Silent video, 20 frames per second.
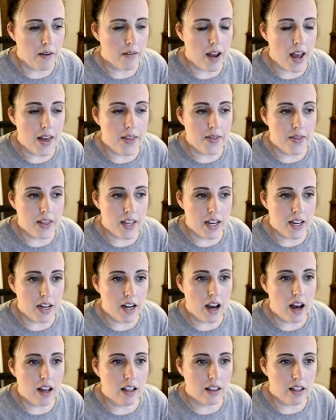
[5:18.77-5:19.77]
And
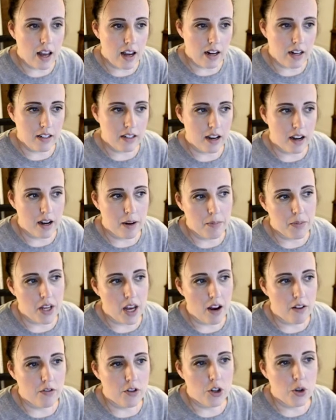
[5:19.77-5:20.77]
then a lot of times
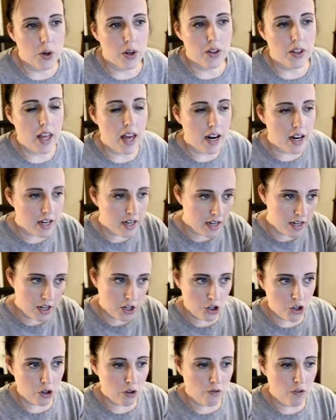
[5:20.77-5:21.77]
after you get that
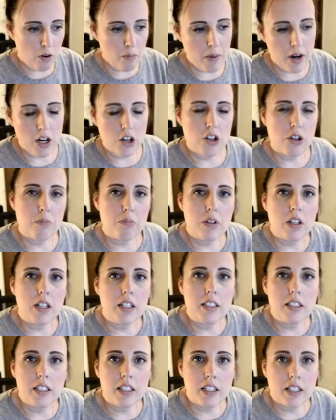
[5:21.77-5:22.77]
initial information
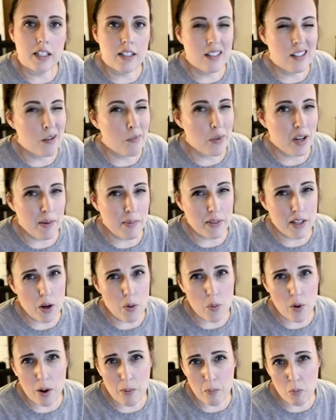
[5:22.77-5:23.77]
plugged in, and sometimes they
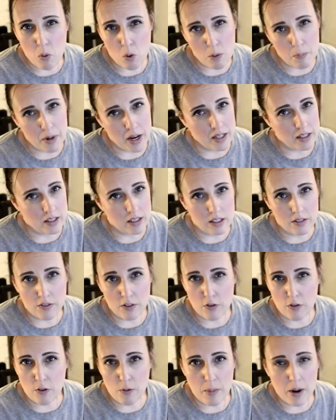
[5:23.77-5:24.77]
want more pieces of
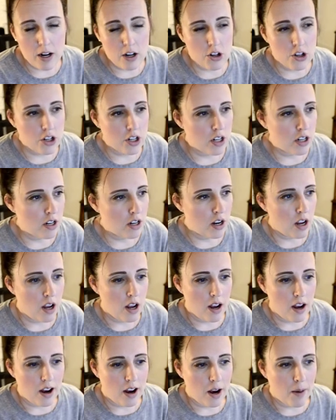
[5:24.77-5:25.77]
information,
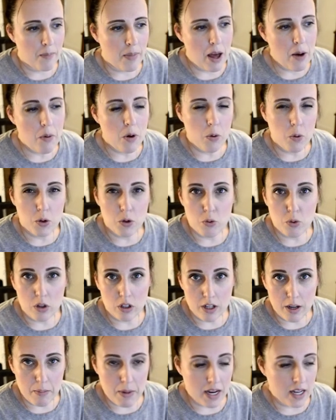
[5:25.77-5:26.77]
that one was
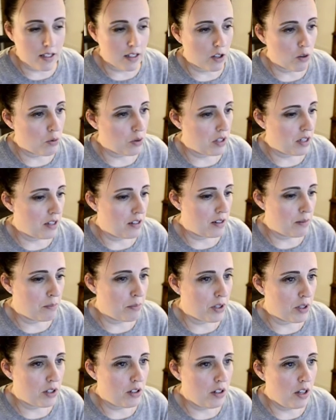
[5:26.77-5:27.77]
really basic, really
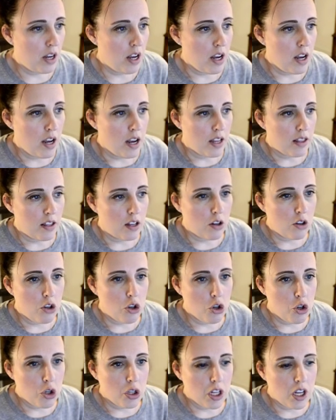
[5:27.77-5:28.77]
simple. They'll
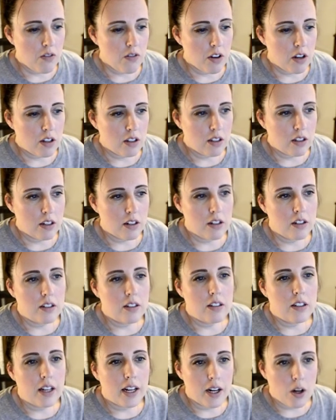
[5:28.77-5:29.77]
usually give you a little
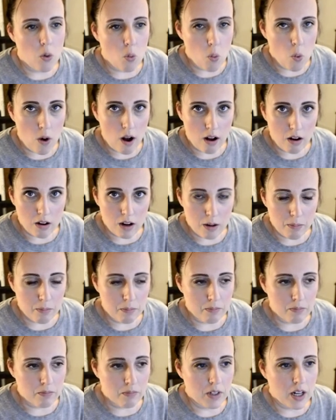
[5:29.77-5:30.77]
like
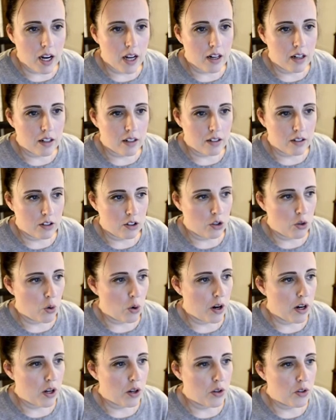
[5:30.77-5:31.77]
welcome kind of
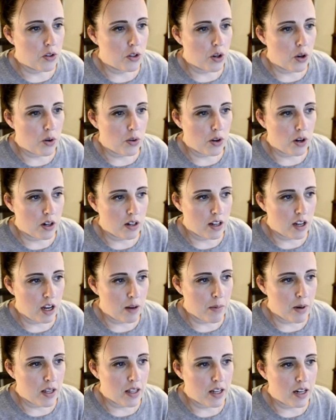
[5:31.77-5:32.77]
tutorial. So they're telling
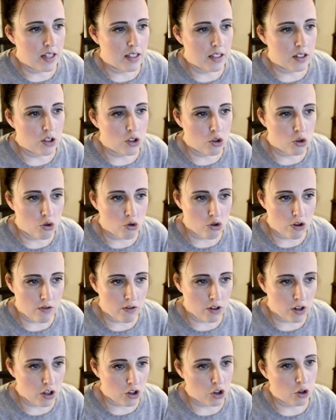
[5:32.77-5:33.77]
me that it's a student-driven
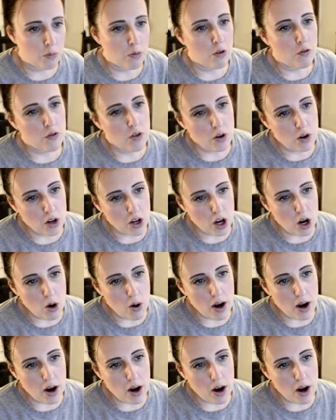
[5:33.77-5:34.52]
digital portfolio.